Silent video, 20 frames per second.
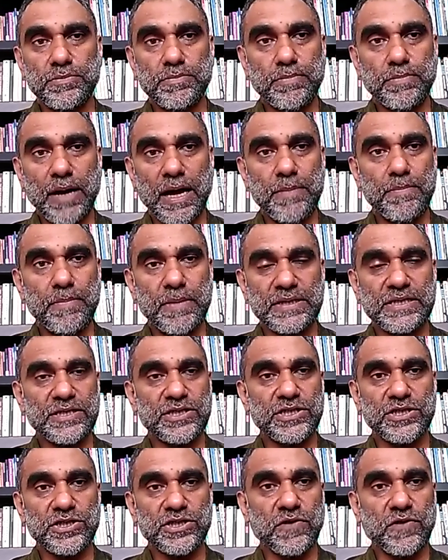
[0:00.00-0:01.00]
by
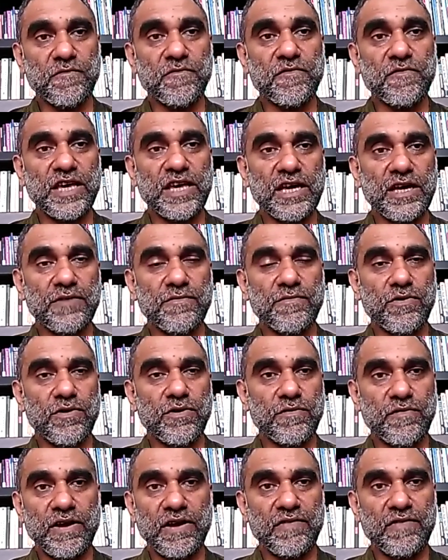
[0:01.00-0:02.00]
messages of fear for a
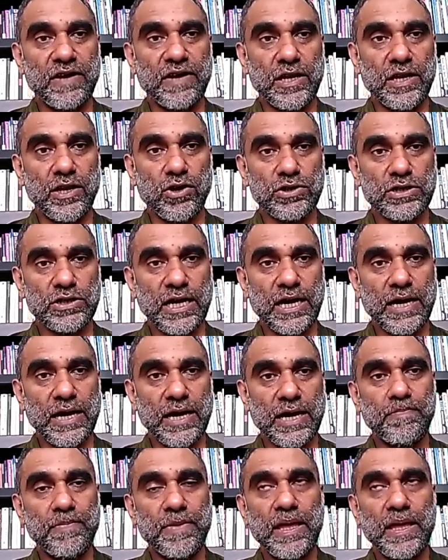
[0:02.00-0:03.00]
very, very long time
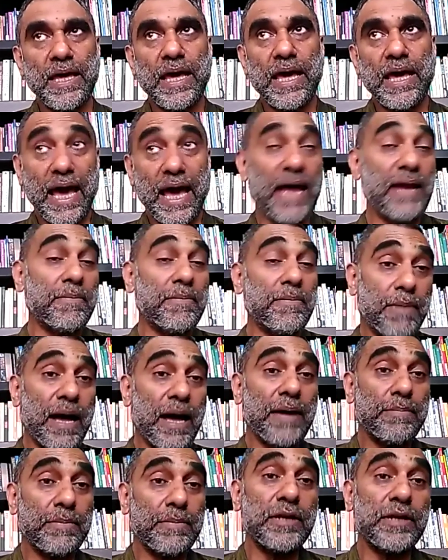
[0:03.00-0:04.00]
and by
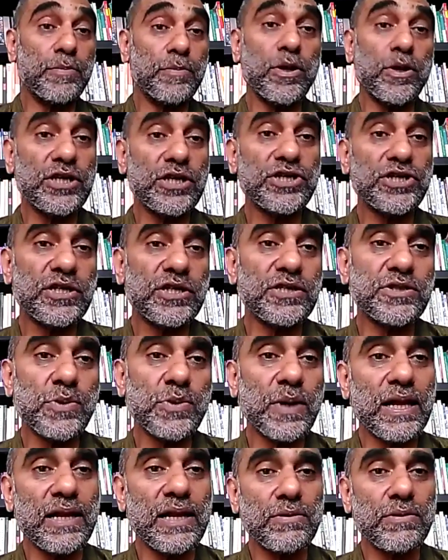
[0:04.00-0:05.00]
manipulation as
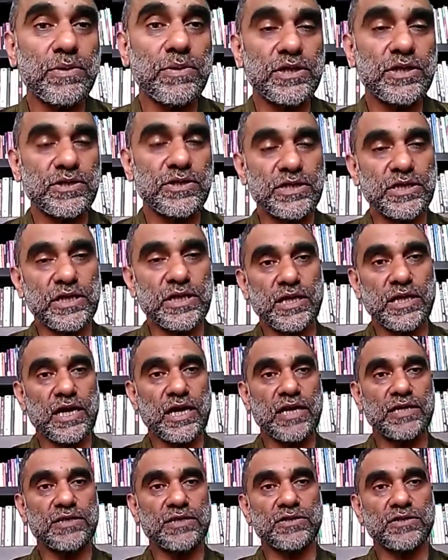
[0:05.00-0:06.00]
well. When you see the
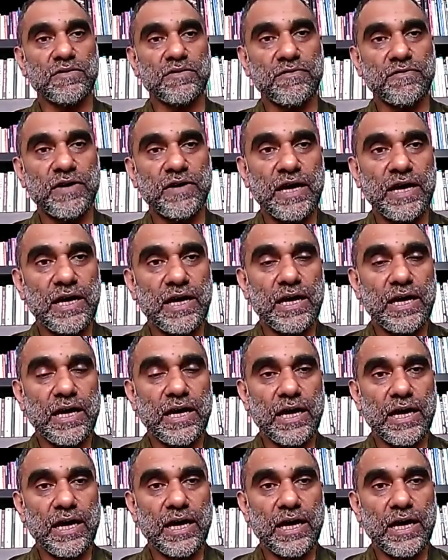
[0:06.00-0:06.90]
kinds of uh,